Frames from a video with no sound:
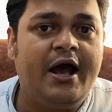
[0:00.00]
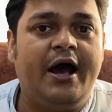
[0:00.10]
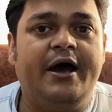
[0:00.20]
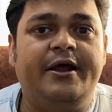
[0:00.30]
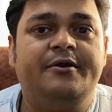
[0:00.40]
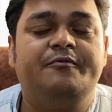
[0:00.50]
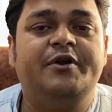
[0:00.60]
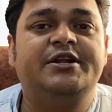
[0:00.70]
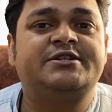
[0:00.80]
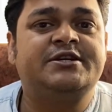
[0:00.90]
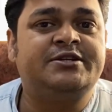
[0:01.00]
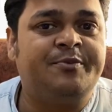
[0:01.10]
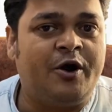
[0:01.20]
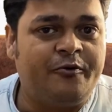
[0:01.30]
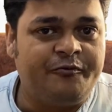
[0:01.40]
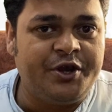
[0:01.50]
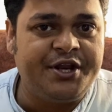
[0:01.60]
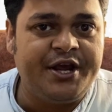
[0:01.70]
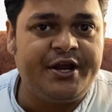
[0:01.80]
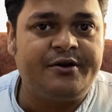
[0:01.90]
and we'll discuss about
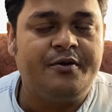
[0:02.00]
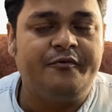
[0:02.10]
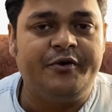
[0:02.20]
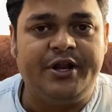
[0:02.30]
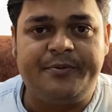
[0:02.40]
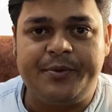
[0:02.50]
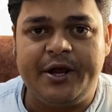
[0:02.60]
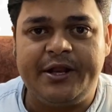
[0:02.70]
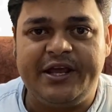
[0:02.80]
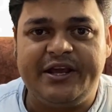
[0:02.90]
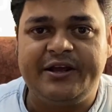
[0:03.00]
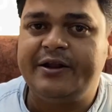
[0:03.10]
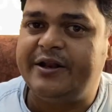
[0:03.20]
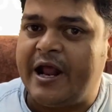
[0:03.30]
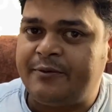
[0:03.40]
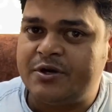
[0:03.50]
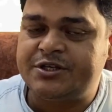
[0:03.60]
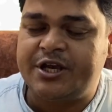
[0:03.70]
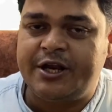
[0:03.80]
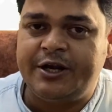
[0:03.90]
VNet, VNet peering, network
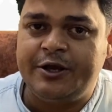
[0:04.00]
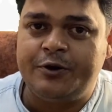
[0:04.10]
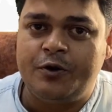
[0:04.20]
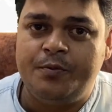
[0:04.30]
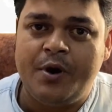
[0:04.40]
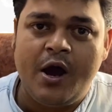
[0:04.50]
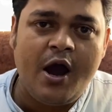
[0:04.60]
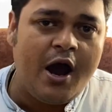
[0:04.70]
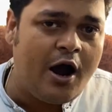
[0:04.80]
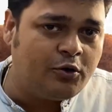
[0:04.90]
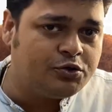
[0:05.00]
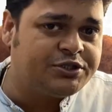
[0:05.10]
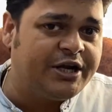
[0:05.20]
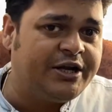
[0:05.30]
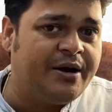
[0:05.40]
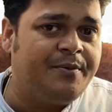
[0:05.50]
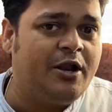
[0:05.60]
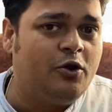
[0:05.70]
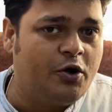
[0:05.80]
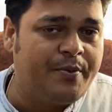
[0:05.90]
security group, how to set up a
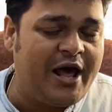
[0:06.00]
load